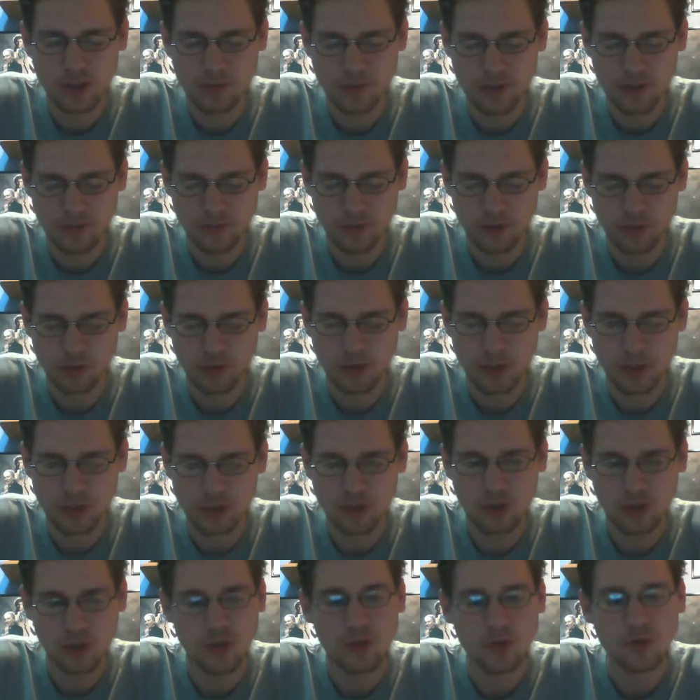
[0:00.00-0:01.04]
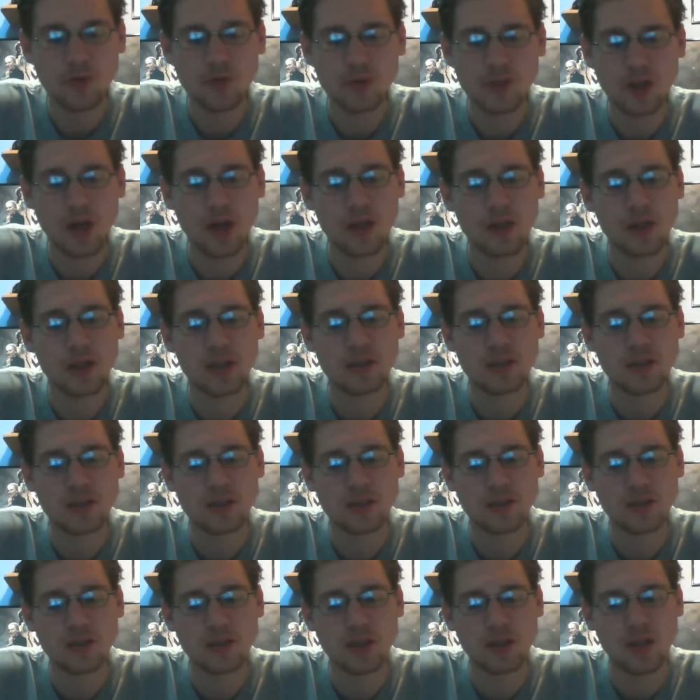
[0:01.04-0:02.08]
thing for the grade 2s,
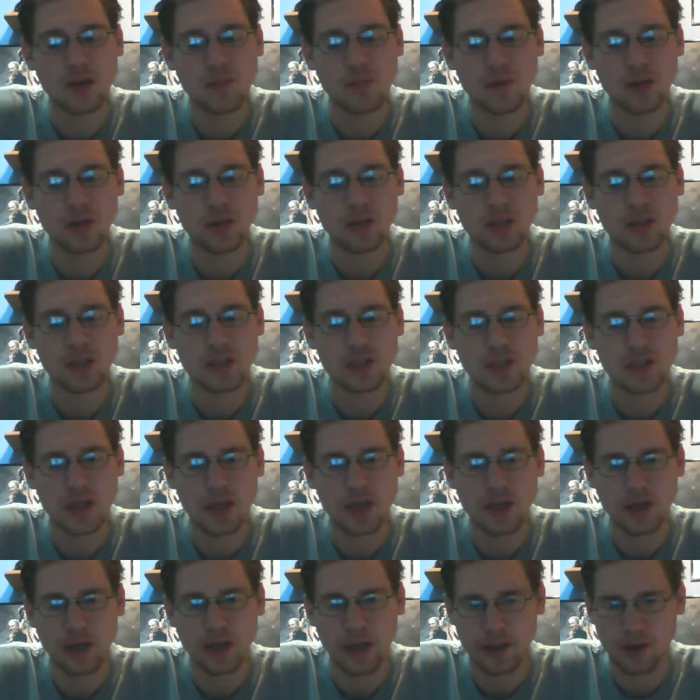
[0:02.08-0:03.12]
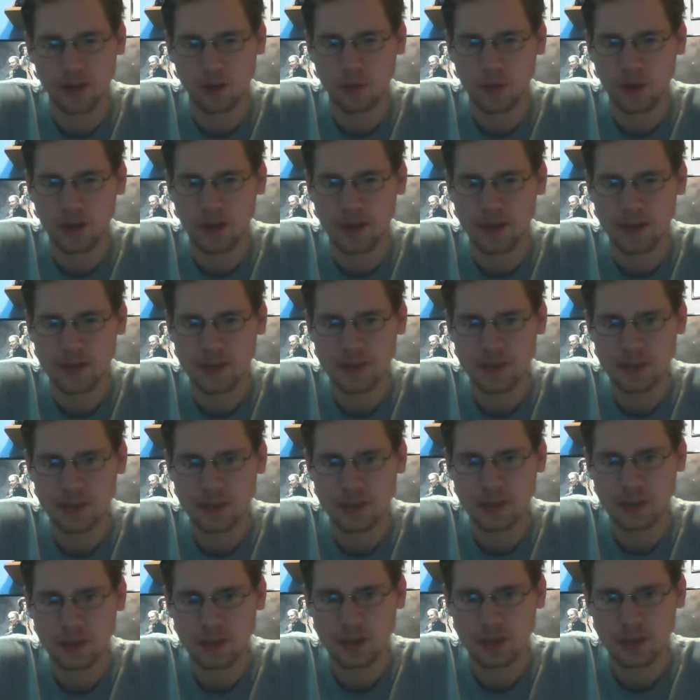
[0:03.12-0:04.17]
unless the abilities state
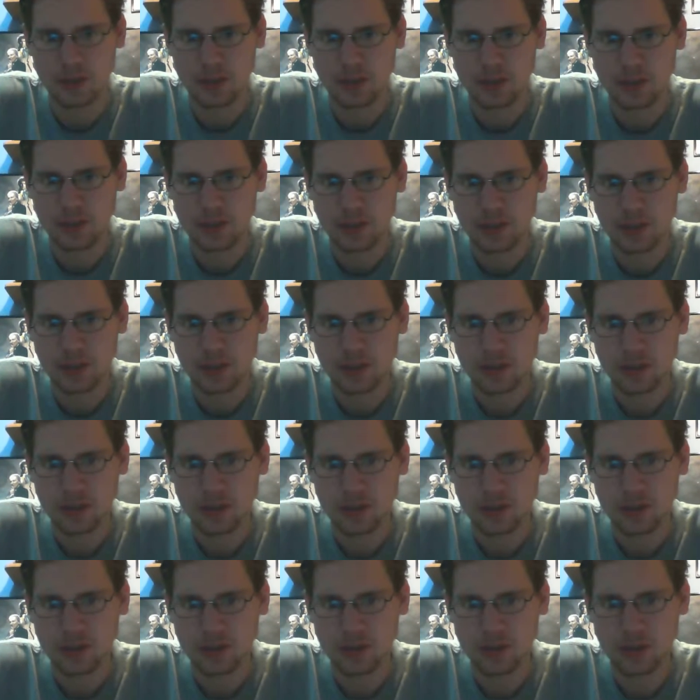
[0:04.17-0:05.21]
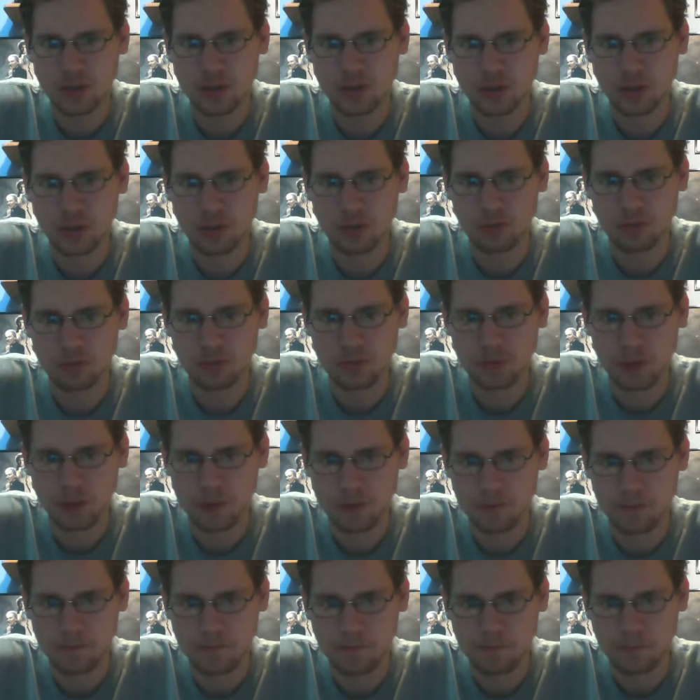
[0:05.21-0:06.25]
otherwise. So,
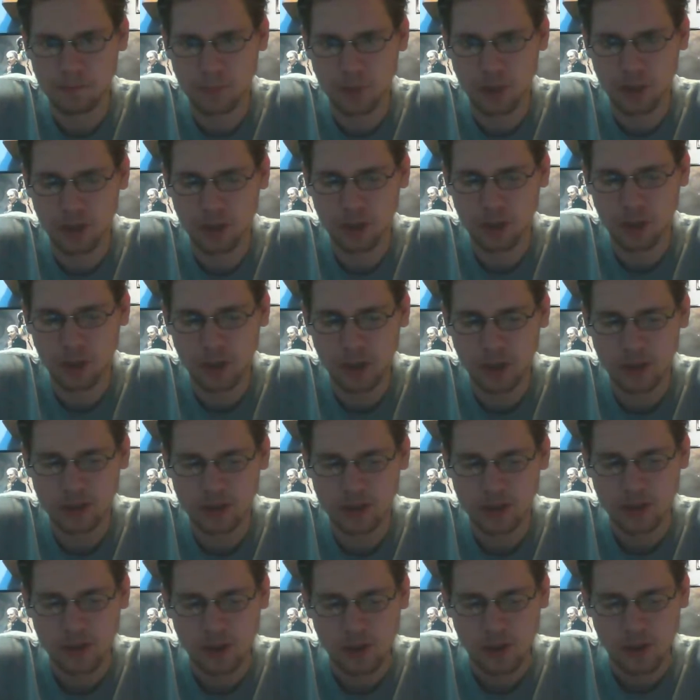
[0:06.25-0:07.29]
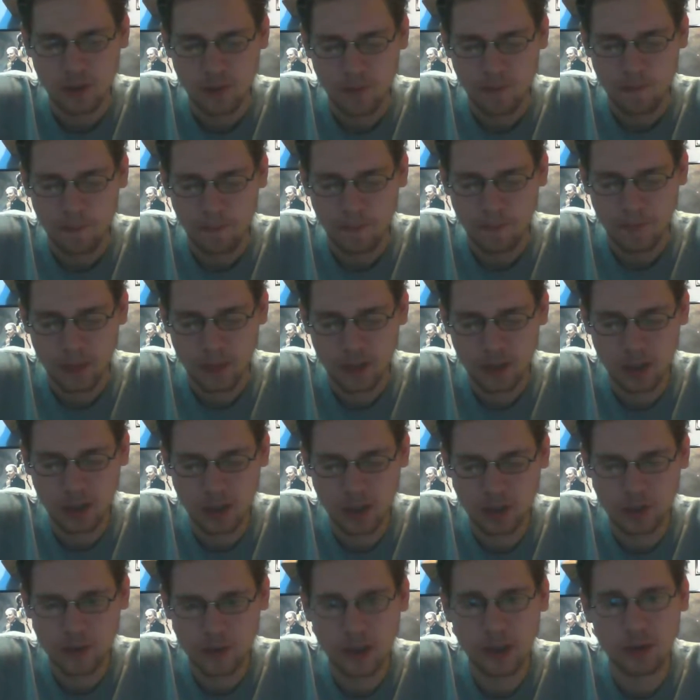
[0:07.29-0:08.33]
just letting you know that.
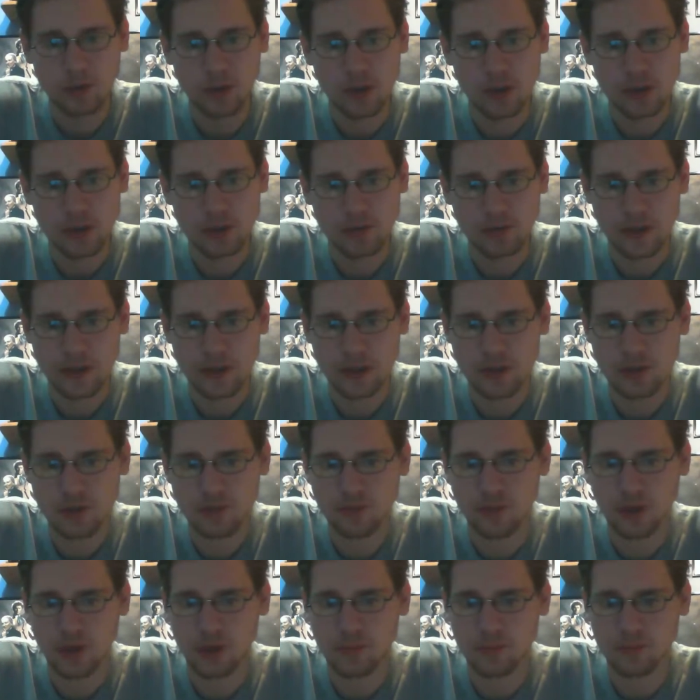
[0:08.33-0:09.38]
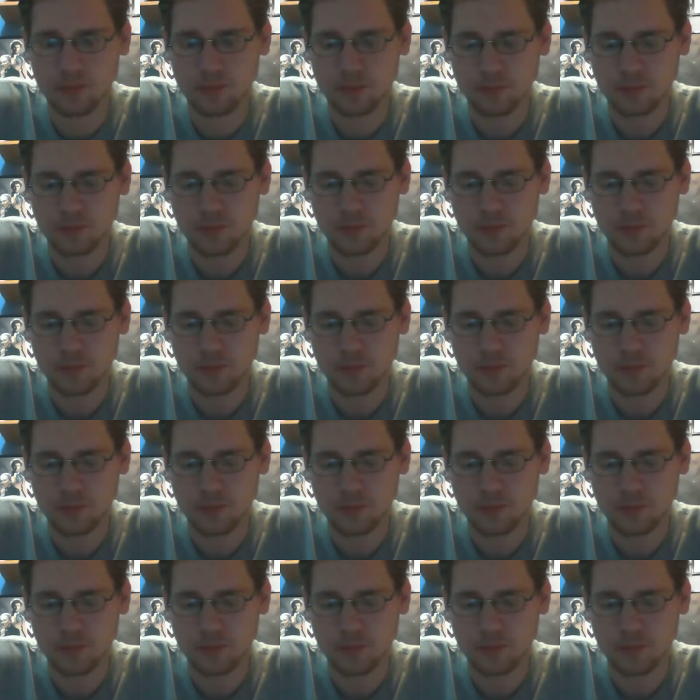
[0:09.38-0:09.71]
The grade 1s range from,